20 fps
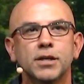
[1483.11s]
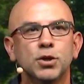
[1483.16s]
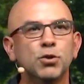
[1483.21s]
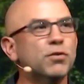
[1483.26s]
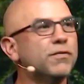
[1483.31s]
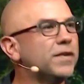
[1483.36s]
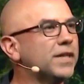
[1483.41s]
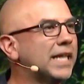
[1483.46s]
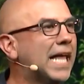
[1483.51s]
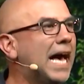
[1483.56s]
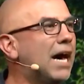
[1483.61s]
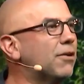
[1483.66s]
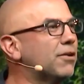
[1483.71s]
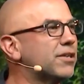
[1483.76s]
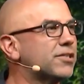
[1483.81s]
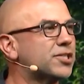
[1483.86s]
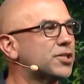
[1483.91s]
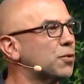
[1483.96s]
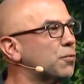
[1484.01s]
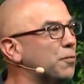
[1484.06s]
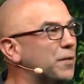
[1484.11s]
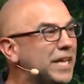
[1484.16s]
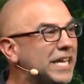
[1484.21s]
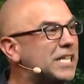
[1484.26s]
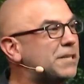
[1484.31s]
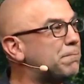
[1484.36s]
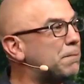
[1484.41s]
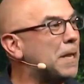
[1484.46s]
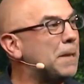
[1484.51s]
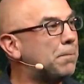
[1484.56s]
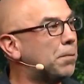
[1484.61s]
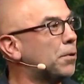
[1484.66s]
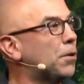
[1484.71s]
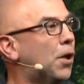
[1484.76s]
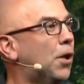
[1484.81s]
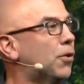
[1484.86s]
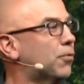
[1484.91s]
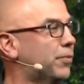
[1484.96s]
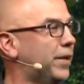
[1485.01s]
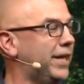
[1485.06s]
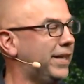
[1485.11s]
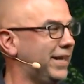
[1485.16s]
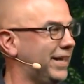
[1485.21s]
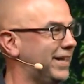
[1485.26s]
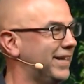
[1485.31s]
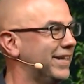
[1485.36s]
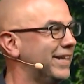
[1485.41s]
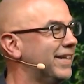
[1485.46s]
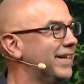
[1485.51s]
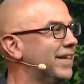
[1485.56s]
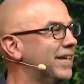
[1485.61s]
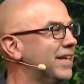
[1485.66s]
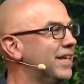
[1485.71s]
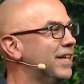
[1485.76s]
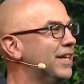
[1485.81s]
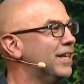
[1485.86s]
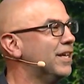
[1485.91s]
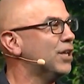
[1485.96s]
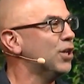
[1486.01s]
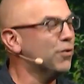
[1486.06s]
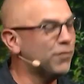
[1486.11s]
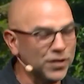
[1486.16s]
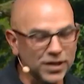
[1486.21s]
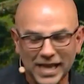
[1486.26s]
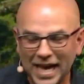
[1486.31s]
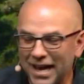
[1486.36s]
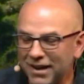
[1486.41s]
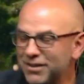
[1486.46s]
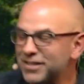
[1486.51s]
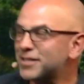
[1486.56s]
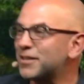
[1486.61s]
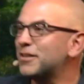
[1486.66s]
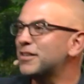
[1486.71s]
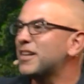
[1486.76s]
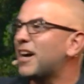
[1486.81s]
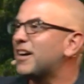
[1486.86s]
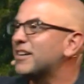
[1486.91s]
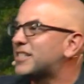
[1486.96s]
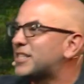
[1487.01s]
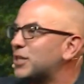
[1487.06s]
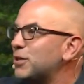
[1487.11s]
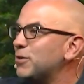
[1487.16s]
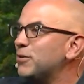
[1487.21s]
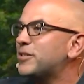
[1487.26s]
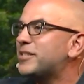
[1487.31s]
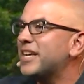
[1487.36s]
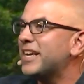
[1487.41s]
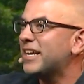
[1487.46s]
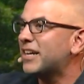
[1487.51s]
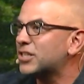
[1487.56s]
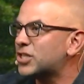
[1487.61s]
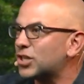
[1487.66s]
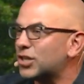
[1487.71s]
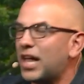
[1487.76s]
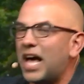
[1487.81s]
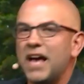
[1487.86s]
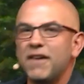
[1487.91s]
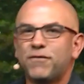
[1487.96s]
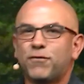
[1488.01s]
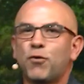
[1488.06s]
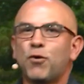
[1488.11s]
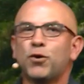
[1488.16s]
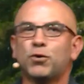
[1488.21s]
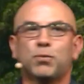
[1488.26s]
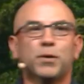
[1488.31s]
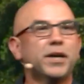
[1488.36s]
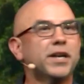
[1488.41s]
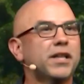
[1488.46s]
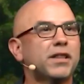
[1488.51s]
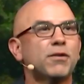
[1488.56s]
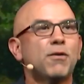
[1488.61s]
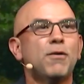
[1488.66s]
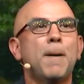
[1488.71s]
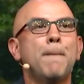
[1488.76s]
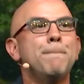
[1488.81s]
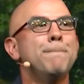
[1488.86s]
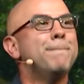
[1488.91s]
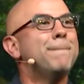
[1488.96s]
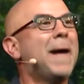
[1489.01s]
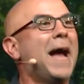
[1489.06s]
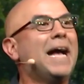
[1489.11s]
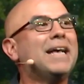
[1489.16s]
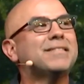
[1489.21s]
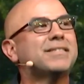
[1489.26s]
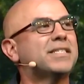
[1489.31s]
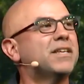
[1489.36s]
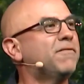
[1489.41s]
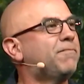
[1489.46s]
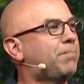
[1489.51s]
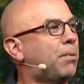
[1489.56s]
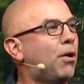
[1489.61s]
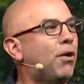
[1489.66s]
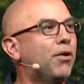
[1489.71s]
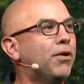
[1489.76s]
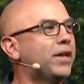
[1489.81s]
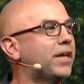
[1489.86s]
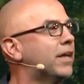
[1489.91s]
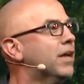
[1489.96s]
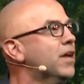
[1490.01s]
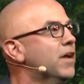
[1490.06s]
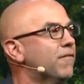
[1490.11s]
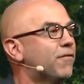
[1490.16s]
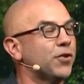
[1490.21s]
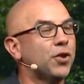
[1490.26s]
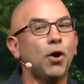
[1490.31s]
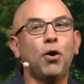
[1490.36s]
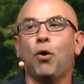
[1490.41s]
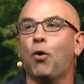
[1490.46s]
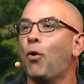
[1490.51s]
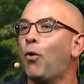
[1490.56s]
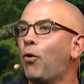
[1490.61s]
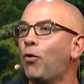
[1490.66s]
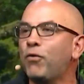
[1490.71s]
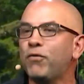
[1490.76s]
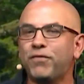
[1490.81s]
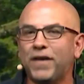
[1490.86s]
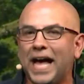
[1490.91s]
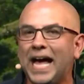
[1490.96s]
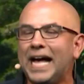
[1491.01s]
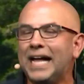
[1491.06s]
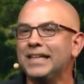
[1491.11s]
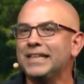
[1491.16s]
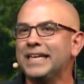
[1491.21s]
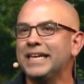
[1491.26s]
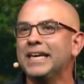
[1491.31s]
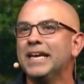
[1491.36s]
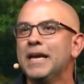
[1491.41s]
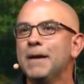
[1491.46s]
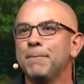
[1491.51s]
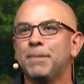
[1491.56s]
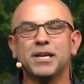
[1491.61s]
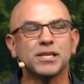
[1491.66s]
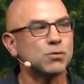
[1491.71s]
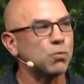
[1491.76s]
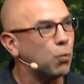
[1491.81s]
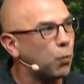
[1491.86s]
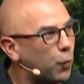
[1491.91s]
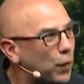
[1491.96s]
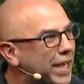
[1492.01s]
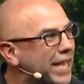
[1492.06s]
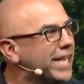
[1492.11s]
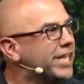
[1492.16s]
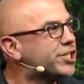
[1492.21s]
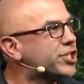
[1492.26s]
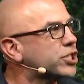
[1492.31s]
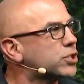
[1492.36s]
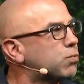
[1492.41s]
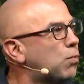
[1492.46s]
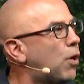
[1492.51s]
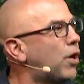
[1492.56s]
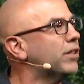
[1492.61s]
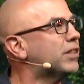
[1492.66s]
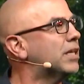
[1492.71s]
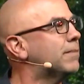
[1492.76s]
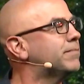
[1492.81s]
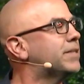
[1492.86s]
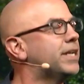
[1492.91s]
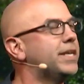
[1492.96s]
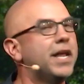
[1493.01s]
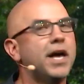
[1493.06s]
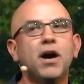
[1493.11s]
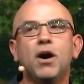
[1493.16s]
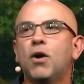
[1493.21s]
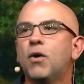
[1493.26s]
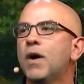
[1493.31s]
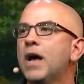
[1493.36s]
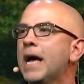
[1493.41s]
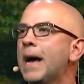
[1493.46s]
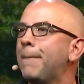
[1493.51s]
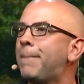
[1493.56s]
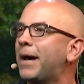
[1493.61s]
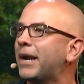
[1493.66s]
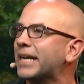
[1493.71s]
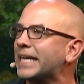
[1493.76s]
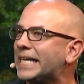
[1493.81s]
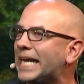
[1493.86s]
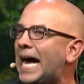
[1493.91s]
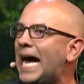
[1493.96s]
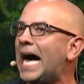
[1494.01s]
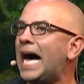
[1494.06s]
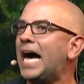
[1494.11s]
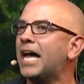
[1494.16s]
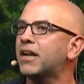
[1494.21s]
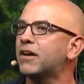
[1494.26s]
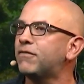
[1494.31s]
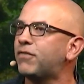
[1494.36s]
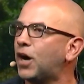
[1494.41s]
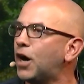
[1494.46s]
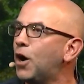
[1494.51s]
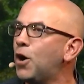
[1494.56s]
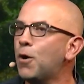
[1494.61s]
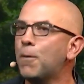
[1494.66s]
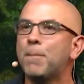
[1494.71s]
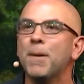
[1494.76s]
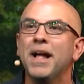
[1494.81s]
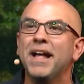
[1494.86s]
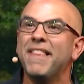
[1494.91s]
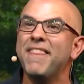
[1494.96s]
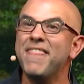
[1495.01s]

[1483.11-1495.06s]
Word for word: You've allowed us to reach people already. You've allowed us on, on Tuesday, on July 4th, we're gonna throw a massive party for the whole valley because we just want them to know about a God of hope.